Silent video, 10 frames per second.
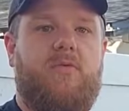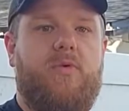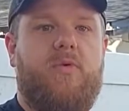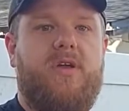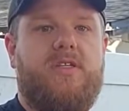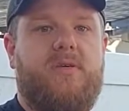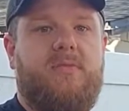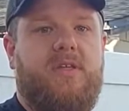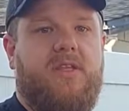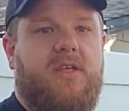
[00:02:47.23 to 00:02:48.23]
we wanted
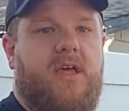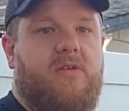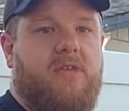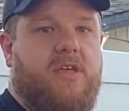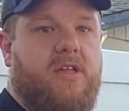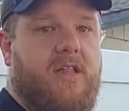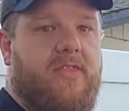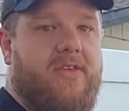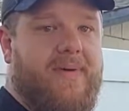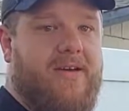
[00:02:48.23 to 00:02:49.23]
something that not only could
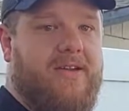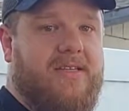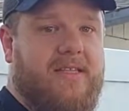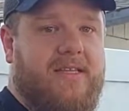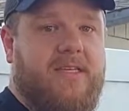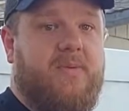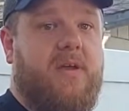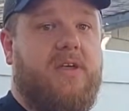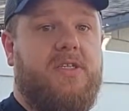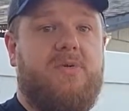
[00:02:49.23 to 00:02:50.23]
let them out into this, but
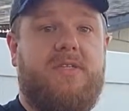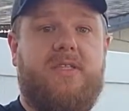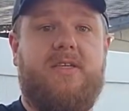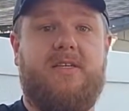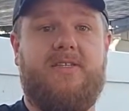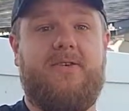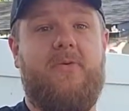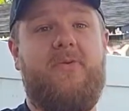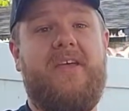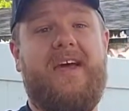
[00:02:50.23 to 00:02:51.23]
also into this. So
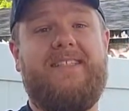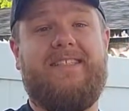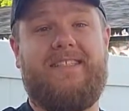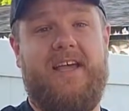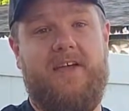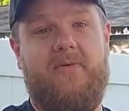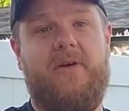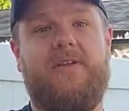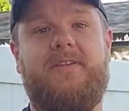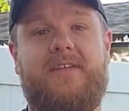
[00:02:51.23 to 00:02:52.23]
we got a second
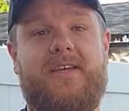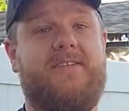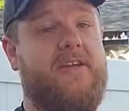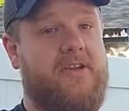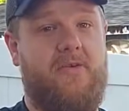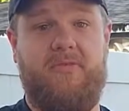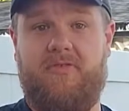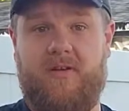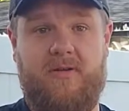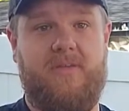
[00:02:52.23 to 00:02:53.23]
one. Yes, I know I'm
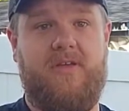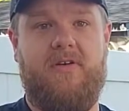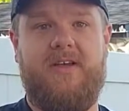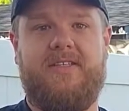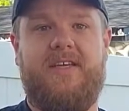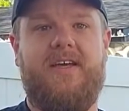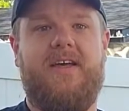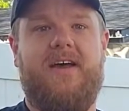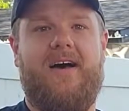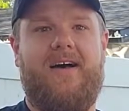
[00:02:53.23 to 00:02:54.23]
incredibly crazy,
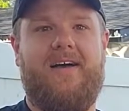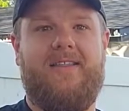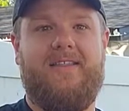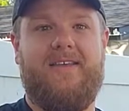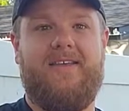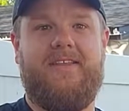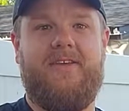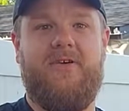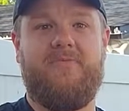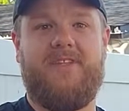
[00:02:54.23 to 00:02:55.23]
and the
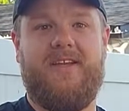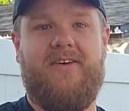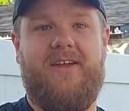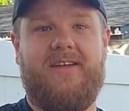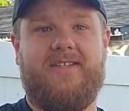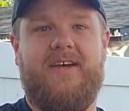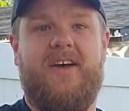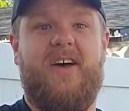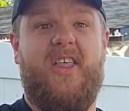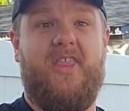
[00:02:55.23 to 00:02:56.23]
homestead goddess
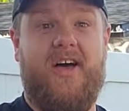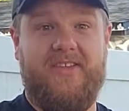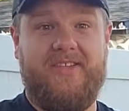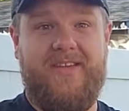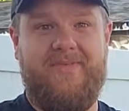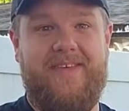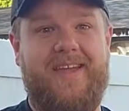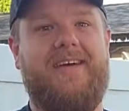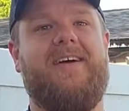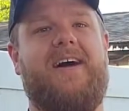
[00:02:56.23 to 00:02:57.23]
thought the same
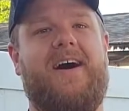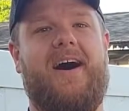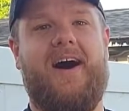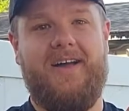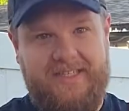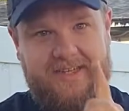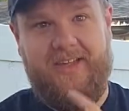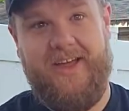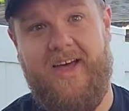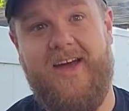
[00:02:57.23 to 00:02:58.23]
thing until
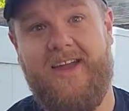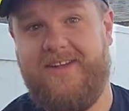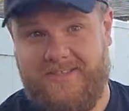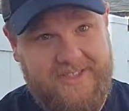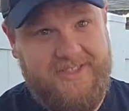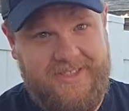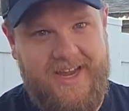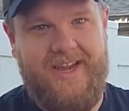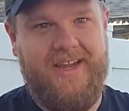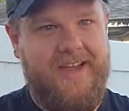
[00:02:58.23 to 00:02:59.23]
I got it, just
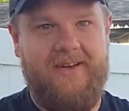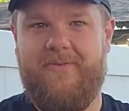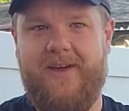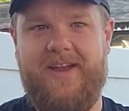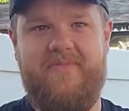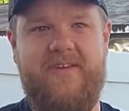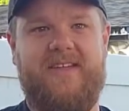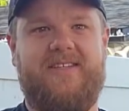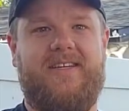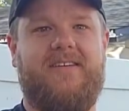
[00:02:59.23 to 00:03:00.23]
saying. It went
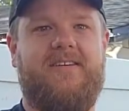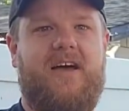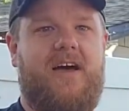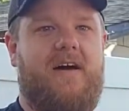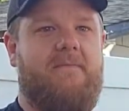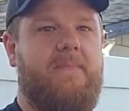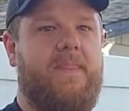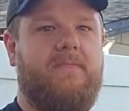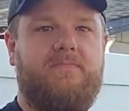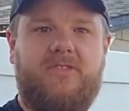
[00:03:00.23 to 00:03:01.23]
amazing.
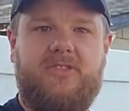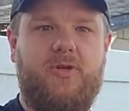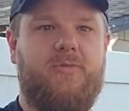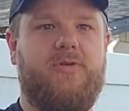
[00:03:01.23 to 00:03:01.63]
Super